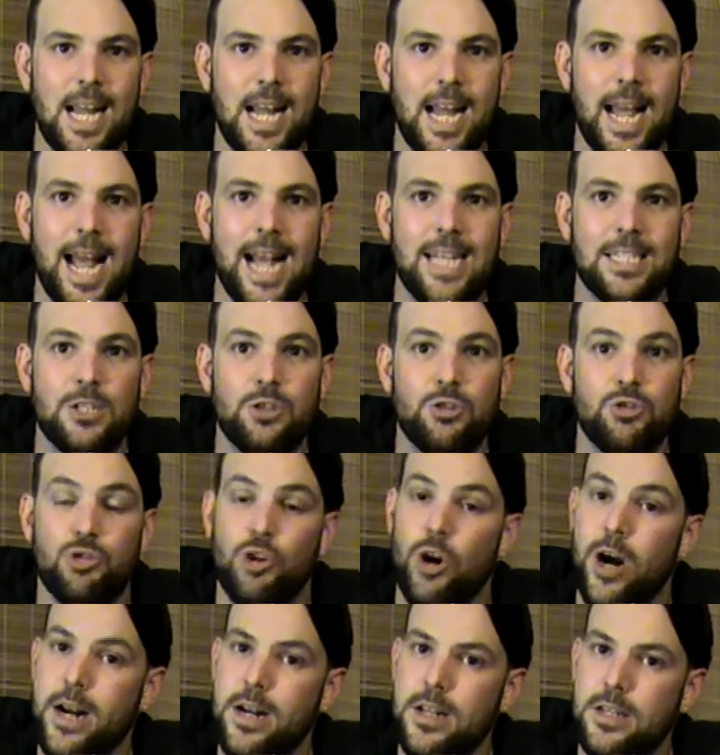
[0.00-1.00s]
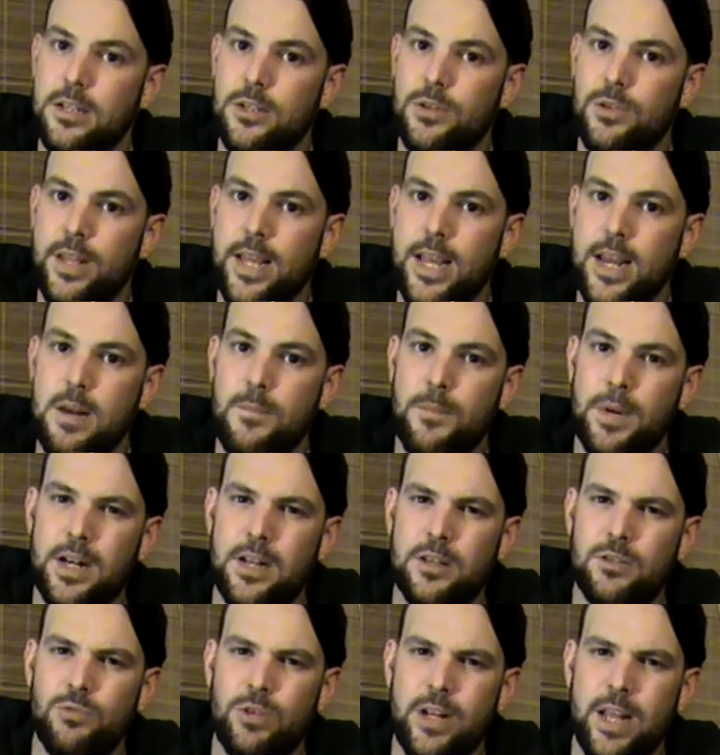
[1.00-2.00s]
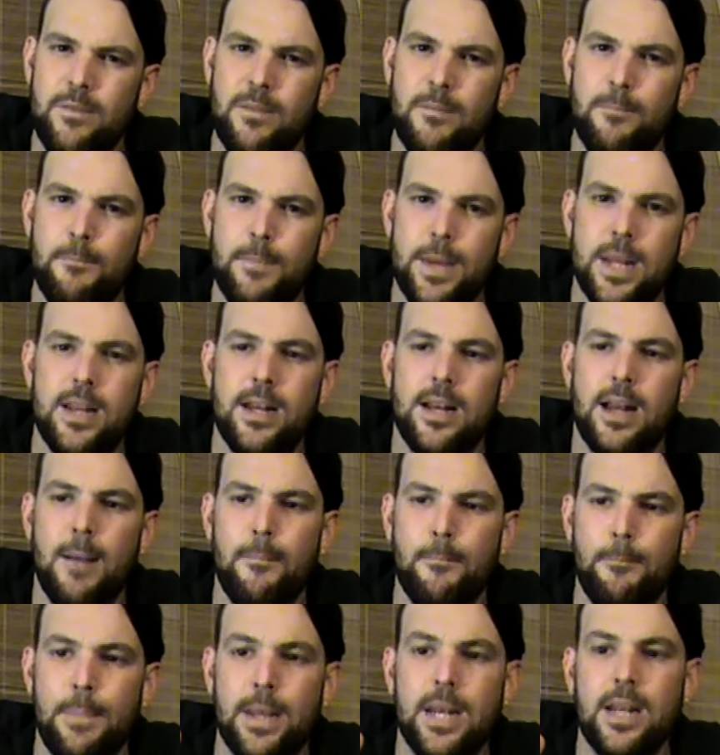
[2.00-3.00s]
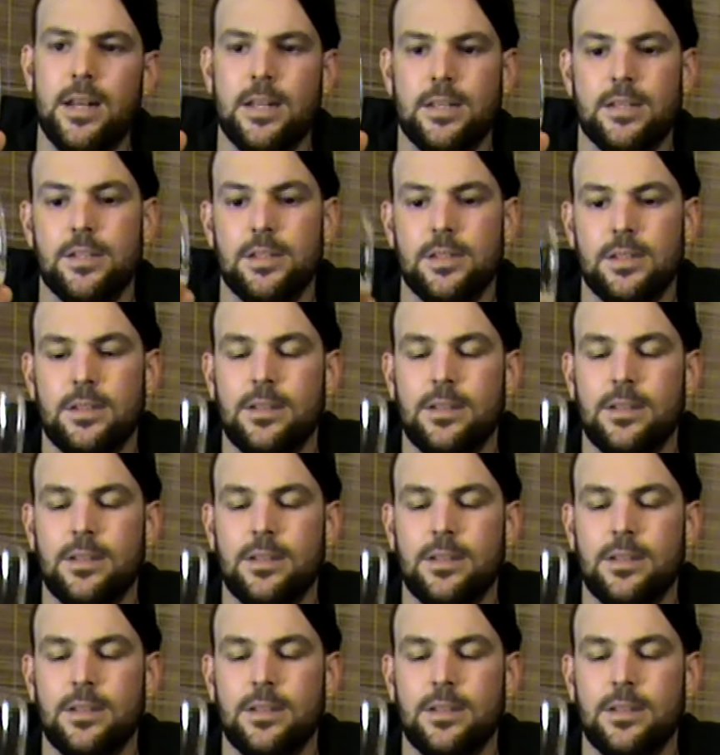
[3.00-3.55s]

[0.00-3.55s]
has a dryness to the end, but it doesn't really have a bitterness